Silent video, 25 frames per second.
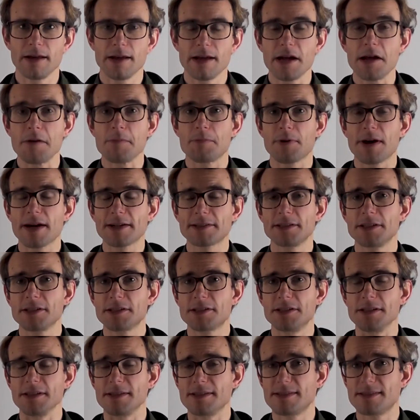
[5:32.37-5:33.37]
In practice,
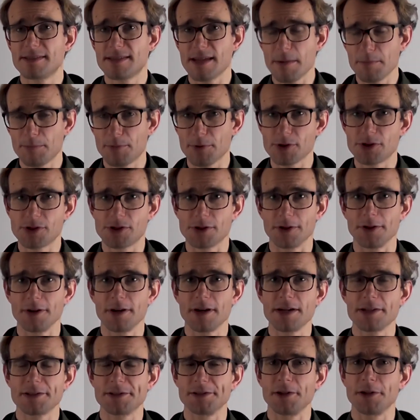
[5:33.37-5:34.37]
the temperature is